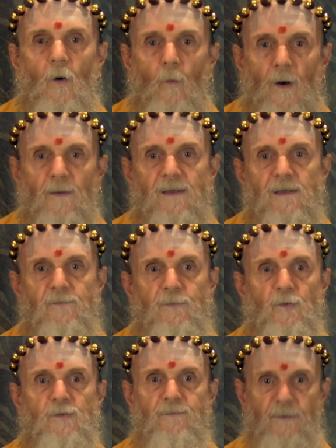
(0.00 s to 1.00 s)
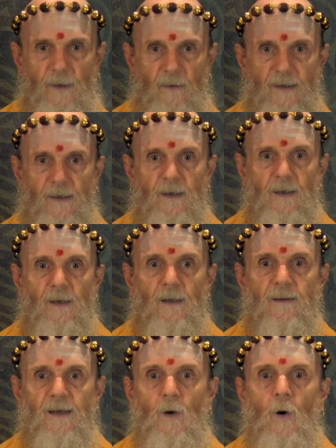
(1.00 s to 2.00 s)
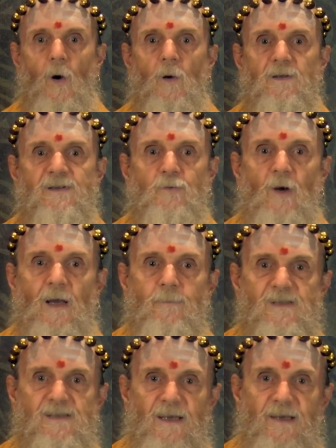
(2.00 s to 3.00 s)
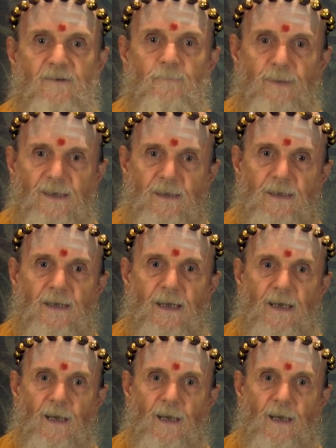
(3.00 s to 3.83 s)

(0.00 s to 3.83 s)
While these views vary, they all describe a state of being and